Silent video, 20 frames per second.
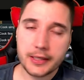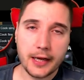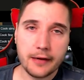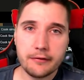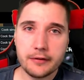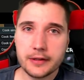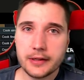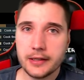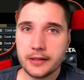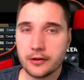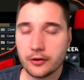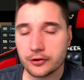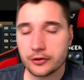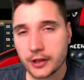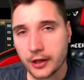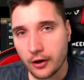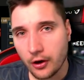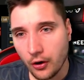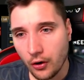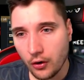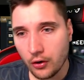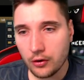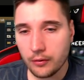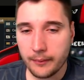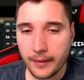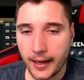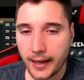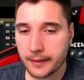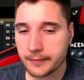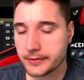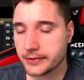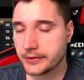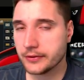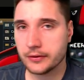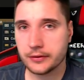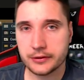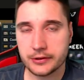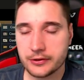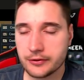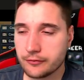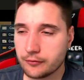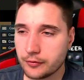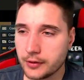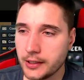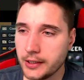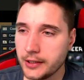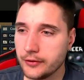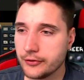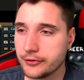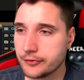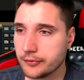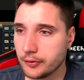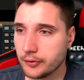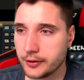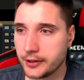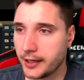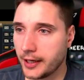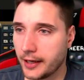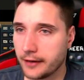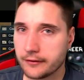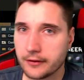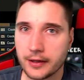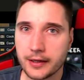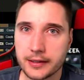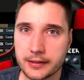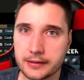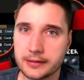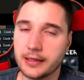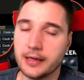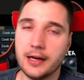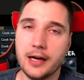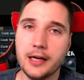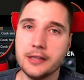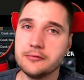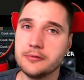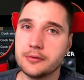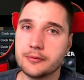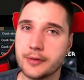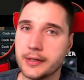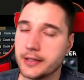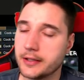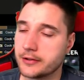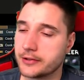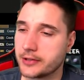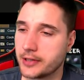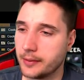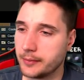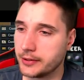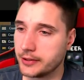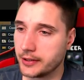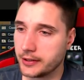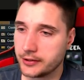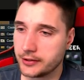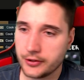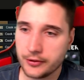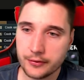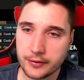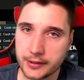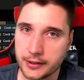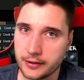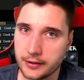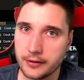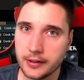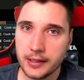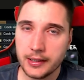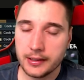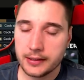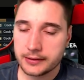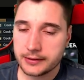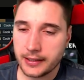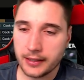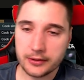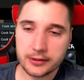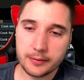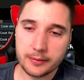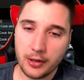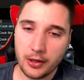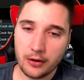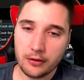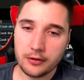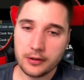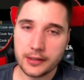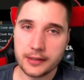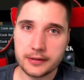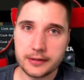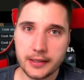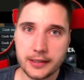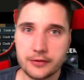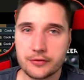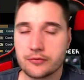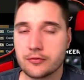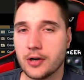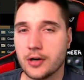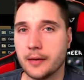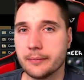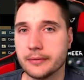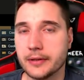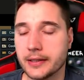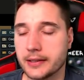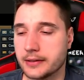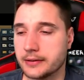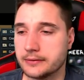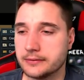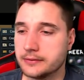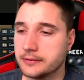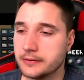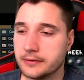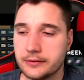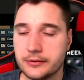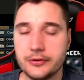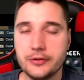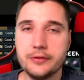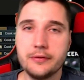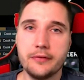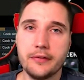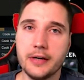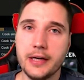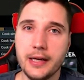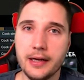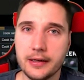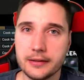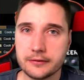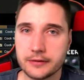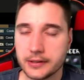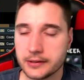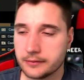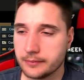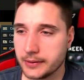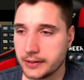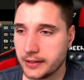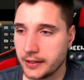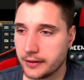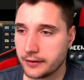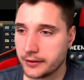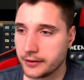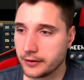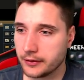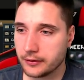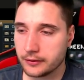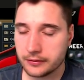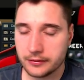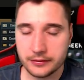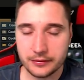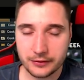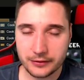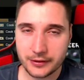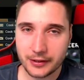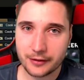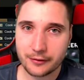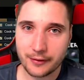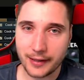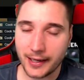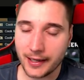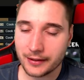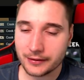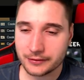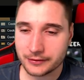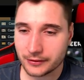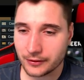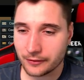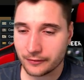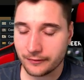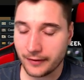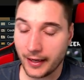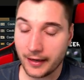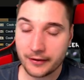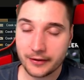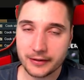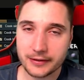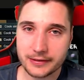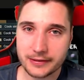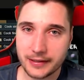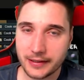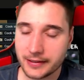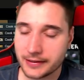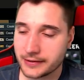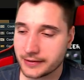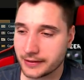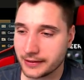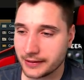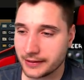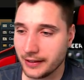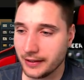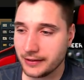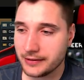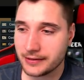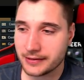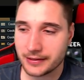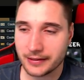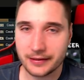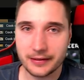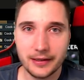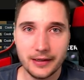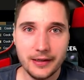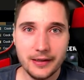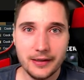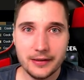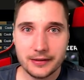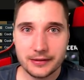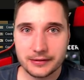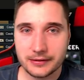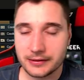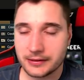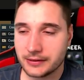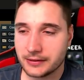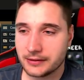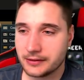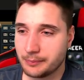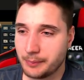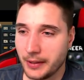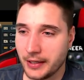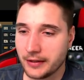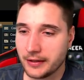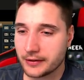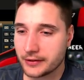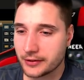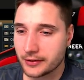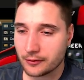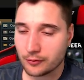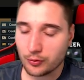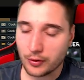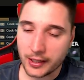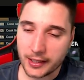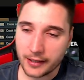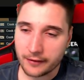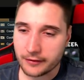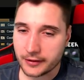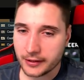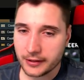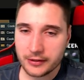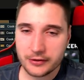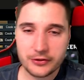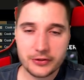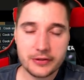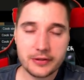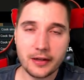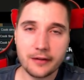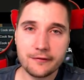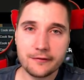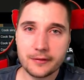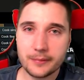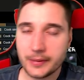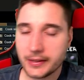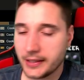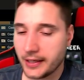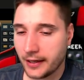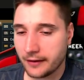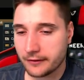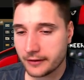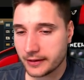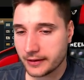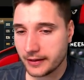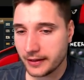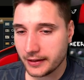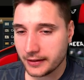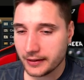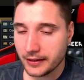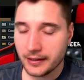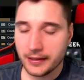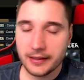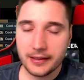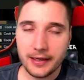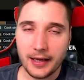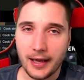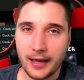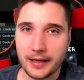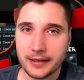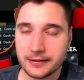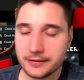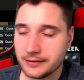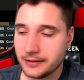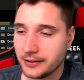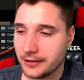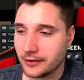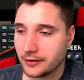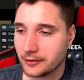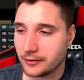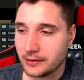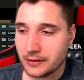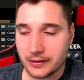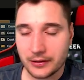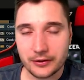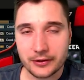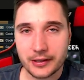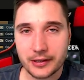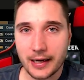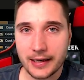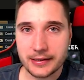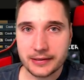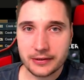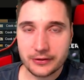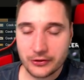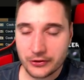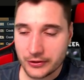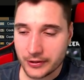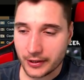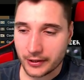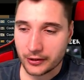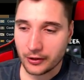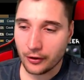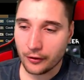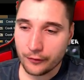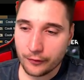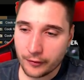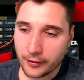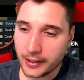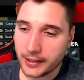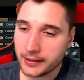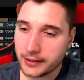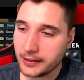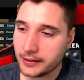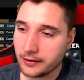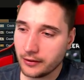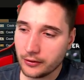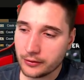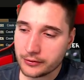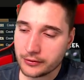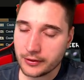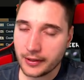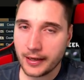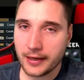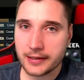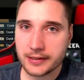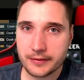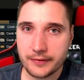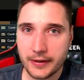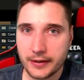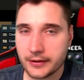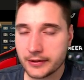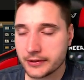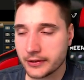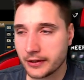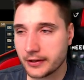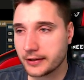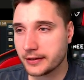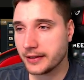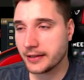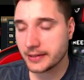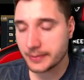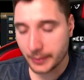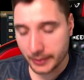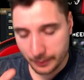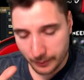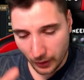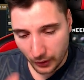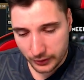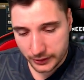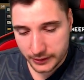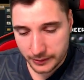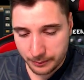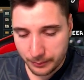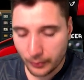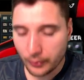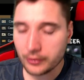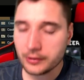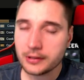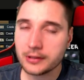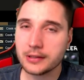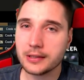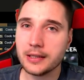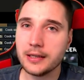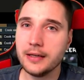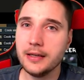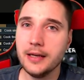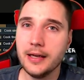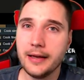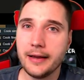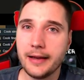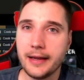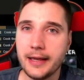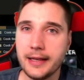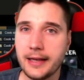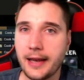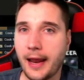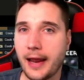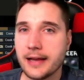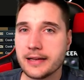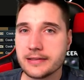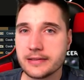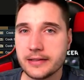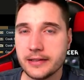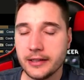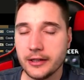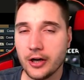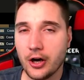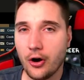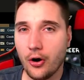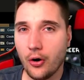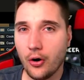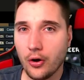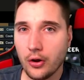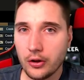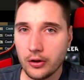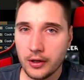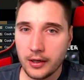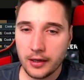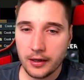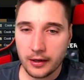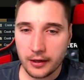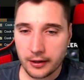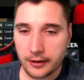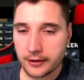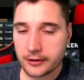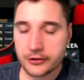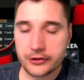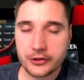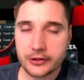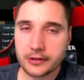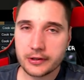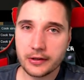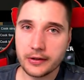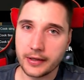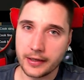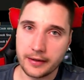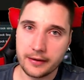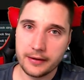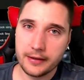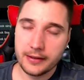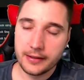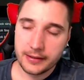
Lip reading: everything on the whole map. So it's really useful when you have like 100 raiders coming at you and you kill them all and they drop like 300 material on the ground of various things and guns and spears or whatever. You can just unforbid everything, and you know, your guys are just gonna go for it. It also has various other things, but most importantly, it has the hold urgently.